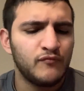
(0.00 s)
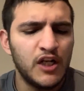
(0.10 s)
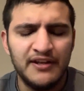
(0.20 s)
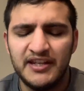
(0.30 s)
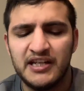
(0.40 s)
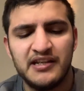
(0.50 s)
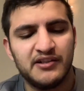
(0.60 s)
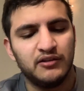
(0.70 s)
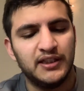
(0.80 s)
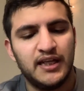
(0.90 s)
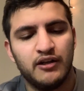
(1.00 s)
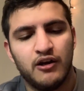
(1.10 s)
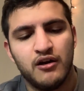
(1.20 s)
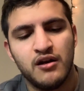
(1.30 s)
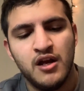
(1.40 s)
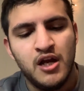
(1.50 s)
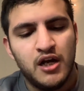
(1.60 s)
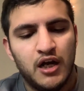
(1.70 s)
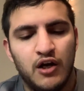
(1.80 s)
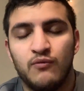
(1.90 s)
I think he's a leader
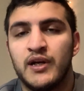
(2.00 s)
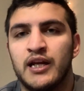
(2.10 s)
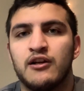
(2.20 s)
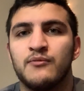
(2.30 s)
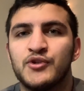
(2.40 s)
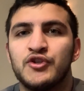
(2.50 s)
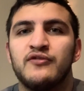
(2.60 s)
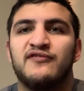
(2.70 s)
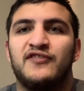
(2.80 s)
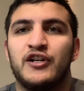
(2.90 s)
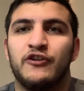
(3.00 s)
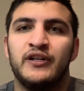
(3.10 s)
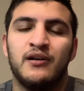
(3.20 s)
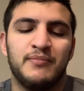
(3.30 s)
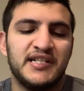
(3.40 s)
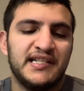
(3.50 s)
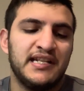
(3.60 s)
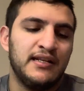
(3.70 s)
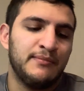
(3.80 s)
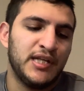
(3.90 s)
uh, when it comes to firing up his
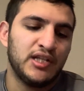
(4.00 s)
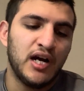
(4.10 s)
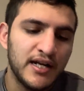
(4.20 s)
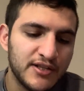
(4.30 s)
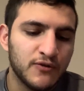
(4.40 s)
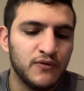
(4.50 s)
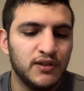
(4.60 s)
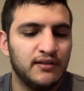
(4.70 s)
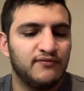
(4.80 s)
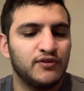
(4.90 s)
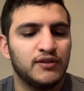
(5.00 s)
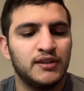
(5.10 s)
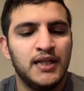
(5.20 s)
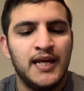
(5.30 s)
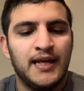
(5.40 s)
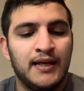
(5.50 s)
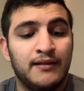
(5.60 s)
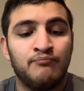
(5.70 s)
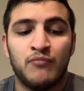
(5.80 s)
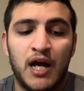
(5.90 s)
team at the high school level,
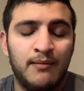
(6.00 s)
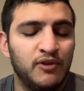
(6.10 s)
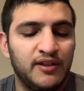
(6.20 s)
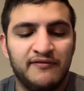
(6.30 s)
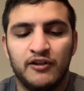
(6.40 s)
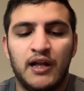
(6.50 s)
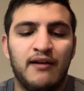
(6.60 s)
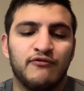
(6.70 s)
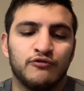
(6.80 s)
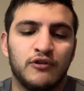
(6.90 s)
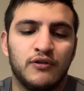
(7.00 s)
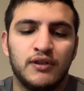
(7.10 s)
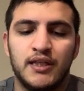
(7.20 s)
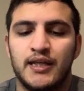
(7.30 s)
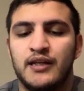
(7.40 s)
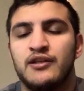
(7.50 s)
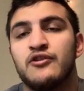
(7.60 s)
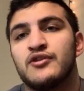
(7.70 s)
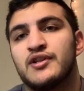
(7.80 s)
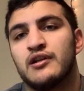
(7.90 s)
and I believe he'll have a role in
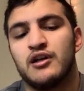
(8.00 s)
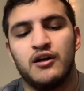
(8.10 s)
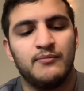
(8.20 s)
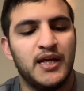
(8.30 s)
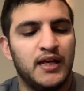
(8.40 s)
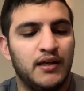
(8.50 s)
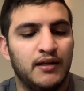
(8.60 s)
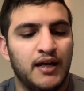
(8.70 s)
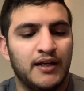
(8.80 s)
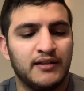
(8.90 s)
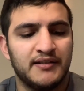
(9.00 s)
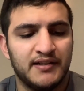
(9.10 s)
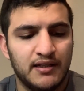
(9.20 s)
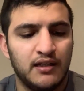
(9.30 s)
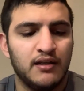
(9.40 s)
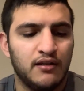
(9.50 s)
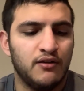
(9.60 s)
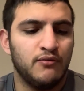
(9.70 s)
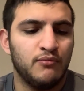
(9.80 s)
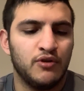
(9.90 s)
years to come, and I could see
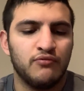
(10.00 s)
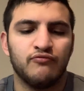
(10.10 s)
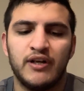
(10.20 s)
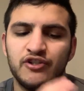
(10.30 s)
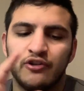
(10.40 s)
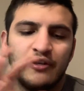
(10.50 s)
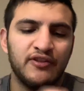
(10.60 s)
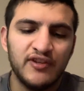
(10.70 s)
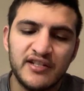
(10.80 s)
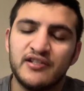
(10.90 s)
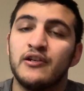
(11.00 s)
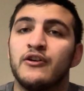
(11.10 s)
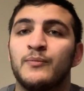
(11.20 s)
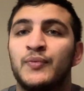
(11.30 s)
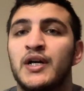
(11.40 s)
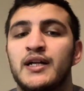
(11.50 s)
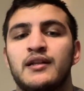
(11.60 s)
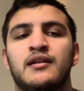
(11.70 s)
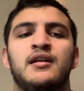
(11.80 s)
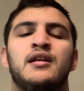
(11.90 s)
him redshirting this year, but
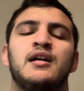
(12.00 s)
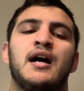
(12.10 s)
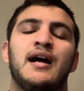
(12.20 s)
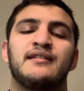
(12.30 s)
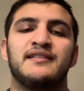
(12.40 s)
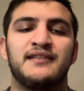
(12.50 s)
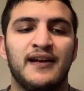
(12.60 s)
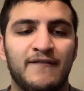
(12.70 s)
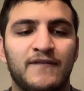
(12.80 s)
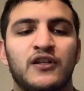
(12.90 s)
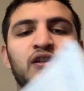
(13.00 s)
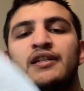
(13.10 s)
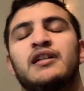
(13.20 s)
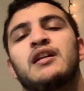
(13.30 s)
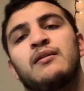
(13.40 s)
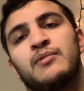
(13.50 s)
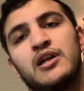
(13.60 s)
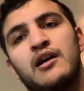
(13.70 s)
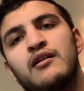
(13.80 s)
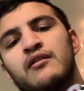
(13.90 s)
I definitely keep an
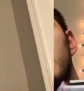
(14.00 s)
eye on